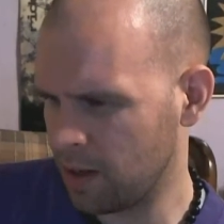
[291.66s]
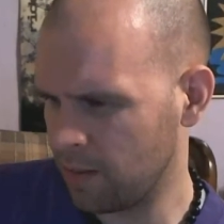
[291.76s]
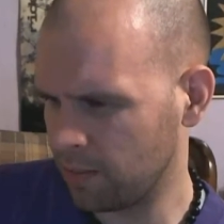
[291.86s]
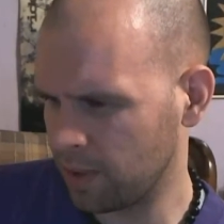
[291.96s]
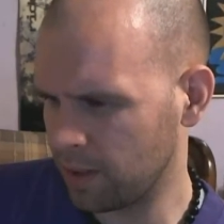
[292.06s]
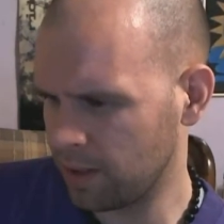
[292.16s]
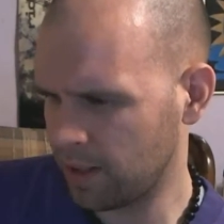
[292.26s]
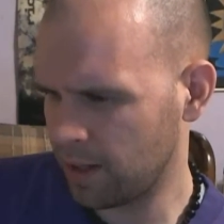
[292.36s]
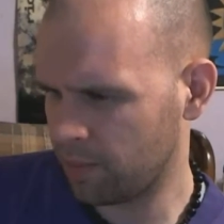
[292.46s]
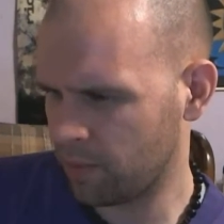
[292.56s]
blended it
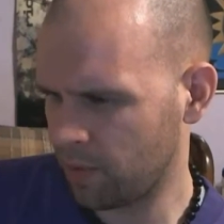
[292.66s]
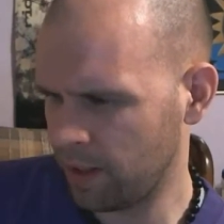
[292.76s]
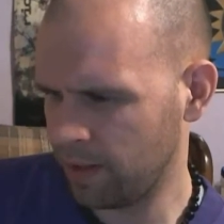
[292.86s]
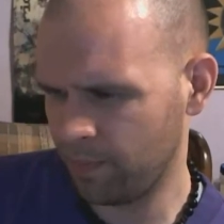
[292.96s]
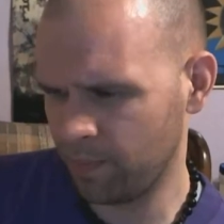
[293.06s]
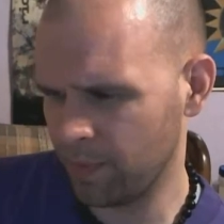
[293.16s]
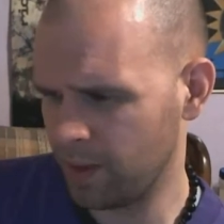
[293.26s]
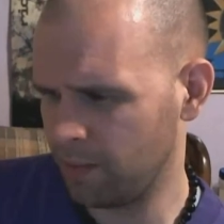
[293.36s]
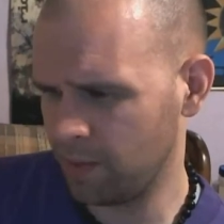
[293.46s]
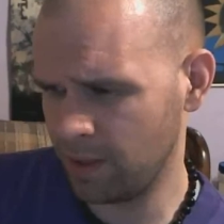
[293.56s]
up right. And I
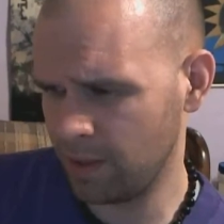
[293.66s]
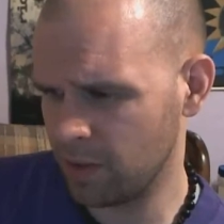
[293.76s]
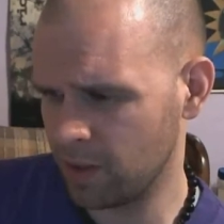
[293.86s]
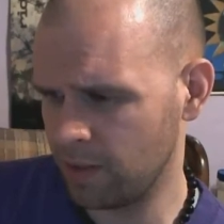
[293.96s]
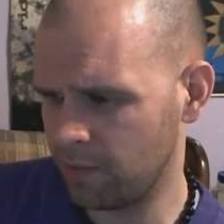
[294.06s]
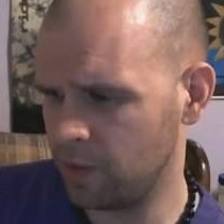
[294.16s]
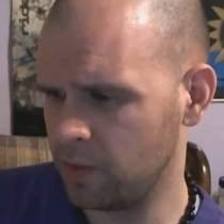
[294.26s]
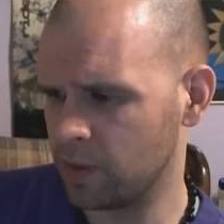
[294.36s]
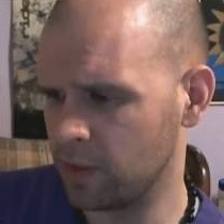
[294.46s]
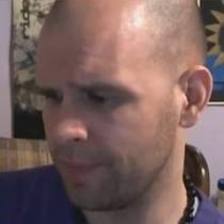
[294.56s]
mean, you could even use
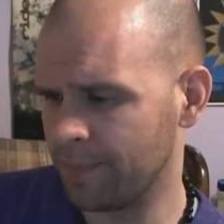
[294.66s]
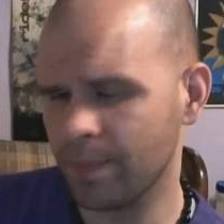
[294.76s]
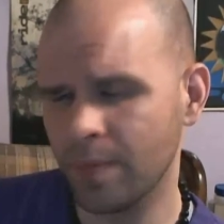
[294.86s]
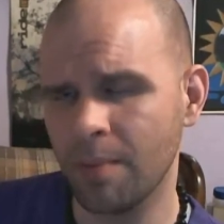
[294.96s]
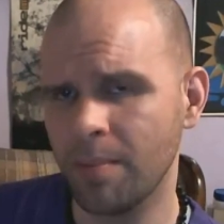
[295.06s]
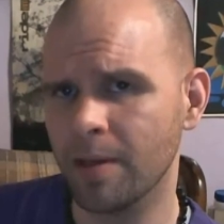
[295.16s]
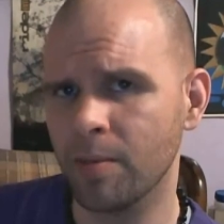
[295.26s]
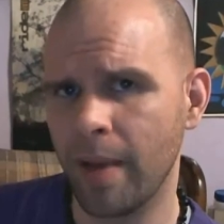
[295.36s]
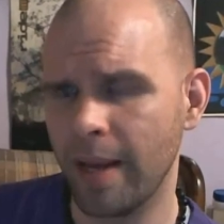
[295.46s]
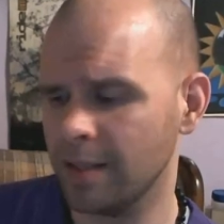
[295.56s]
a bigger
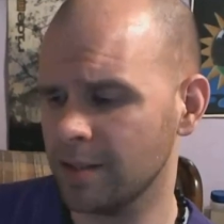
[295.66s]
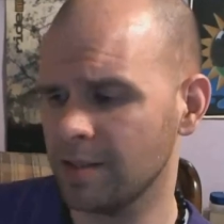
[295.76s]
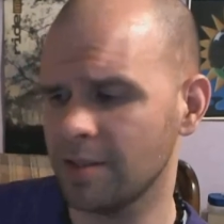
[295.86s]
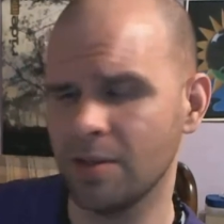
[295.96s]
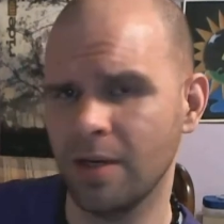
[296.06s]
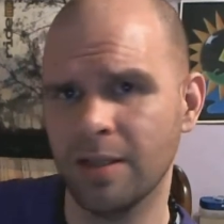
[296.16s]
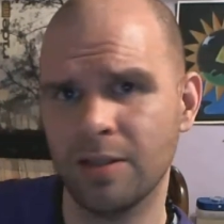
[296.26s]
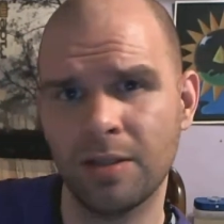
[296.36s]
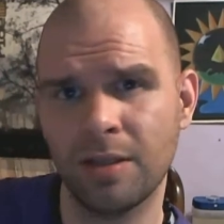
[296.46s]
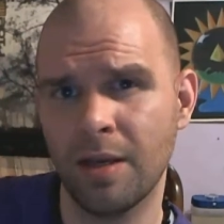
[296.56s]
pan since they're not,
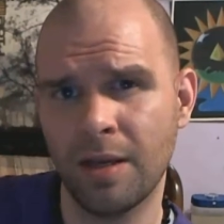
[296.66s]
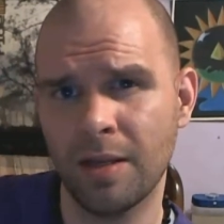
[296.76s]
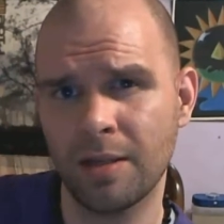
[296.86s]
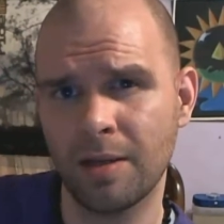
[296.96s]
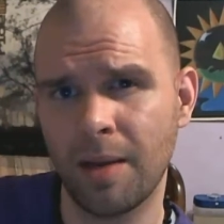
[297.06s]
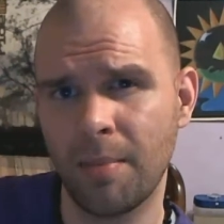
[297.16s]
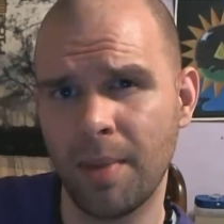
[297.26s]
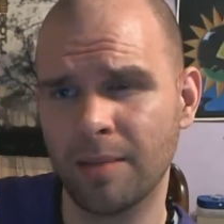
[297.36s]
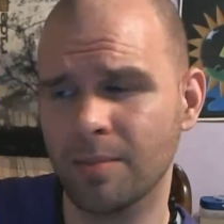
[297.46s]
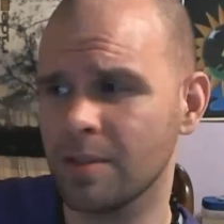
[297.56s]
to not make
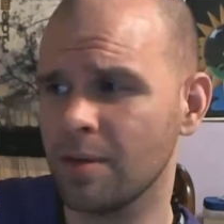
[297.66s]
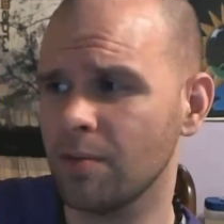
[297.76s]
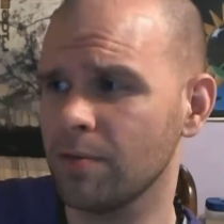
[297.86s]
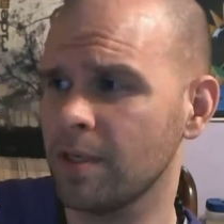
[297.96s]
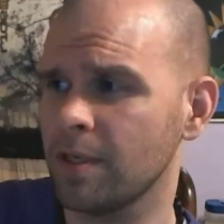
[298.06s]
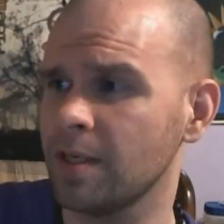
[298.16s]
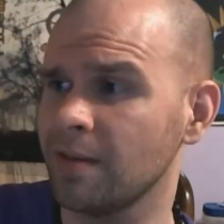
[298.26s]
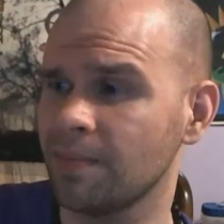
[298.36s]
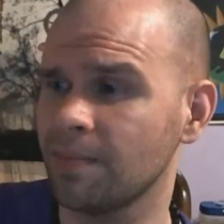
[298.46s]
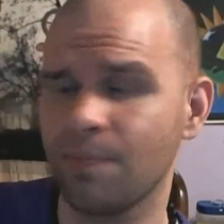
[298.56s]
them so freaking
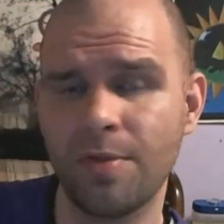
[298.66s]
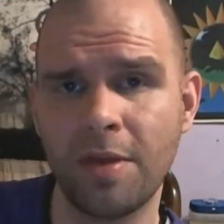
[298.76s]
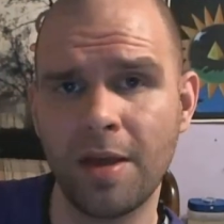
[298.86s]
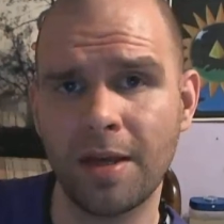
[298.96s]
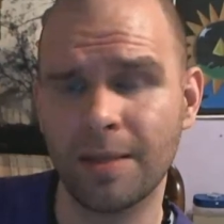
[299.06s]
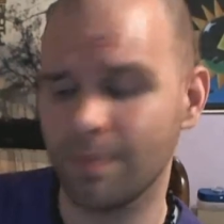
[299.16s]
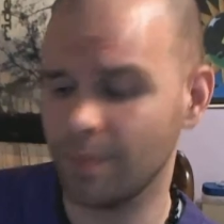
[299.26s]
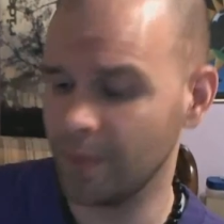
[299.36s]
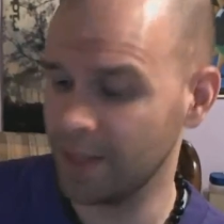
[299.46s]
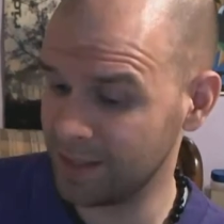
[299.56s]
thick.
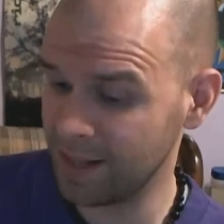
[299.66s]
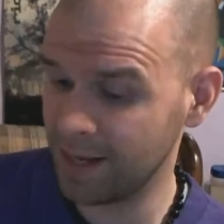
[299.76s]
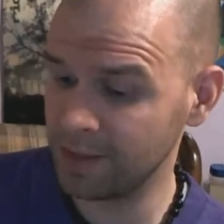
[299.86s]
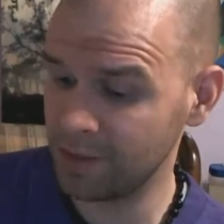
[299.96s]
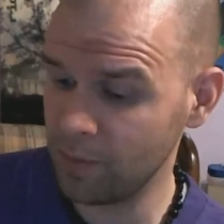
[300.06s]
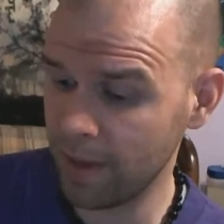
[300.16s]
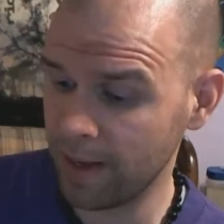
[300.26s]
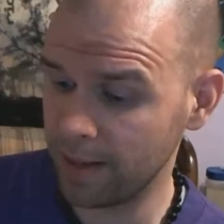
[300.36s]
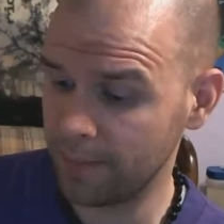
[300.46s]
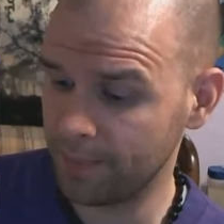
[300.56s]
It's not too
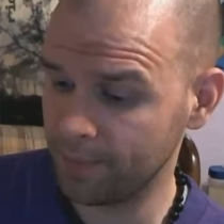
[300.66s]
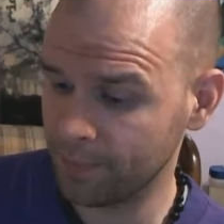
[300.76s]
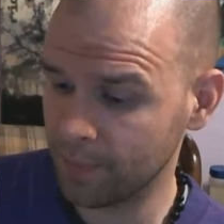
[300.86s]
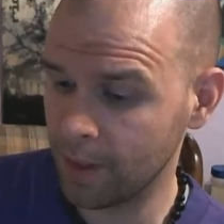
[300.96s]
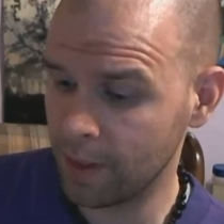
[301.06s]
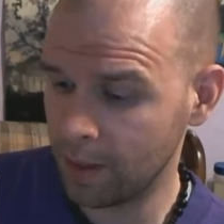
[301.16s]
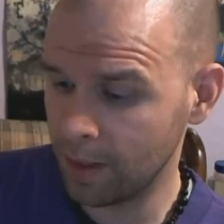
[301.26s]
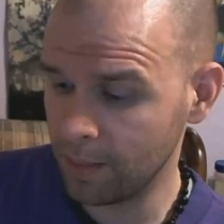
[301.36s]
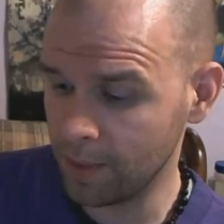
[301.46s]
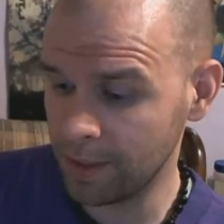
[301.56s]
bad,
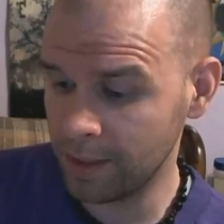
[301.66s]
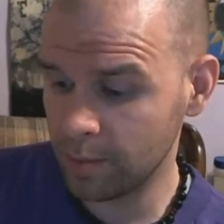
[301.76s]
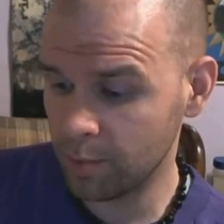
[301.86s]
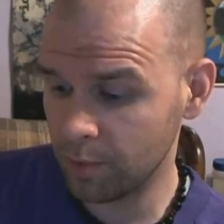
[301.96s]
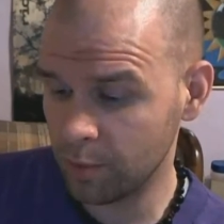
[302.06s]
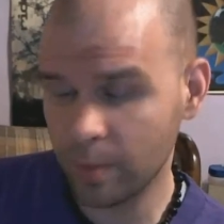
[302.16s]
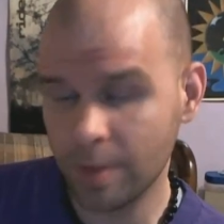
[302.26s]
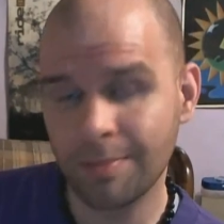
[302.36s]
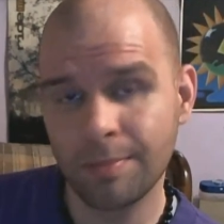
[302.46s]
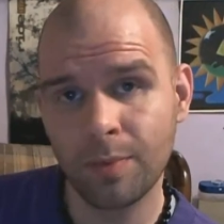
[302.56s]
but it needs
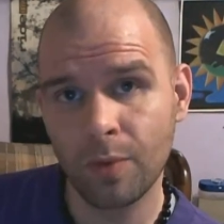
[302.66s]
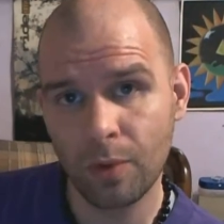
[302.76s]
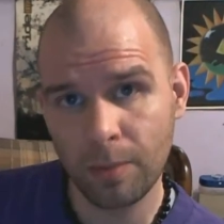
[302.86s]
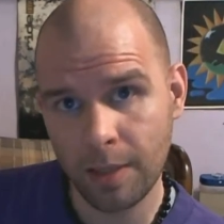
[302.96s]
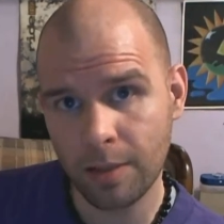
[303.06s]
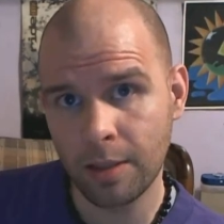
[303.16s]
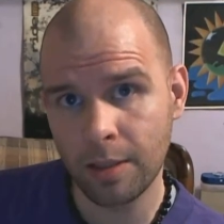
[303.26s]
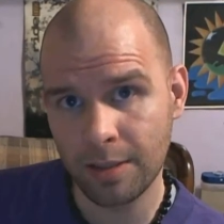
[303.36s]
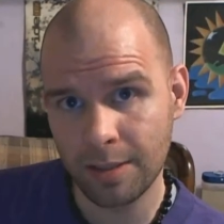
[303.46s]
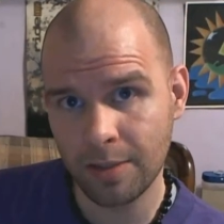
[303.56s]
improvement, or my
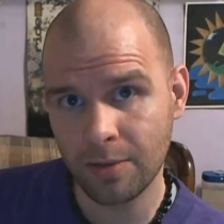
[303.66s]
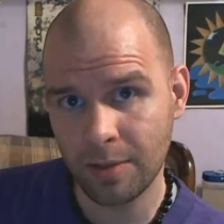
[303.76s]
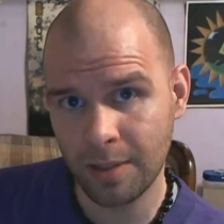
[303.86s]
cooking skills need